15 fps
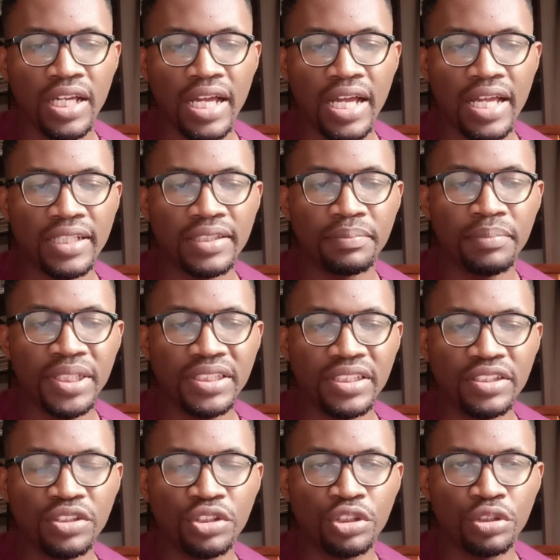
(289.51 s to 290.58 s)
And
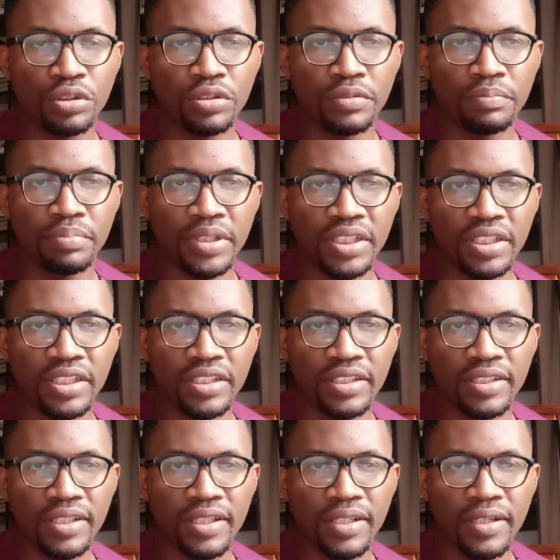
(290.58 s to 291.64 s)
meetings should
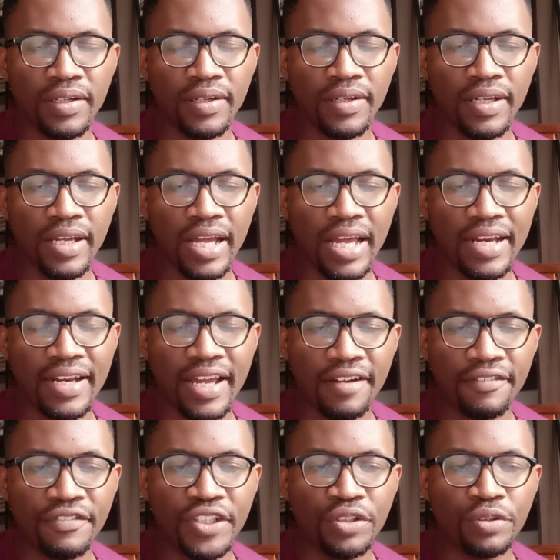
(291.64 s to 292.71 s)
be an
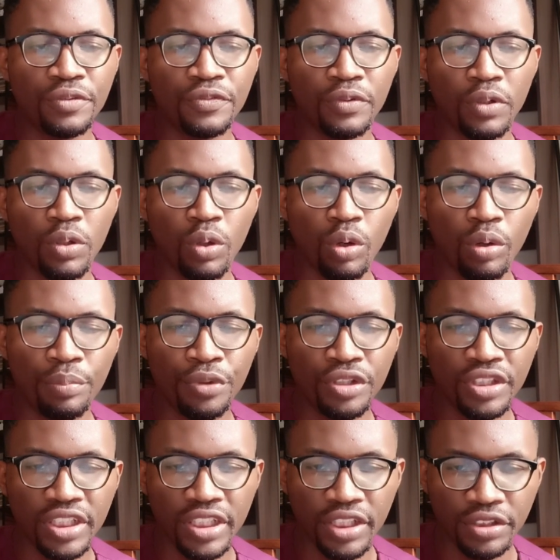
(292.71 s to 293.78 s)
avenue for
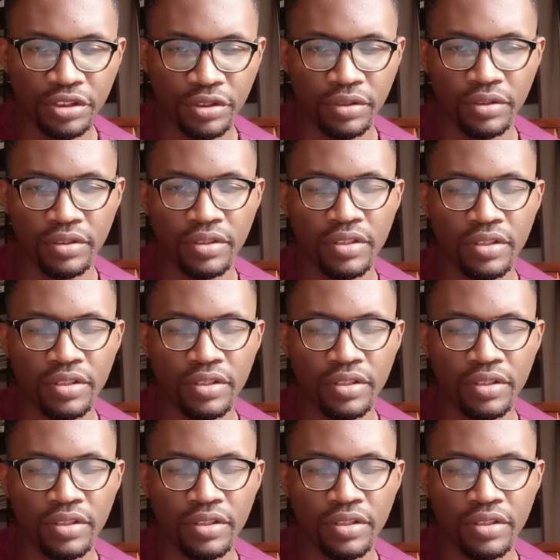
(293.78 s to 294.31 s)
communication,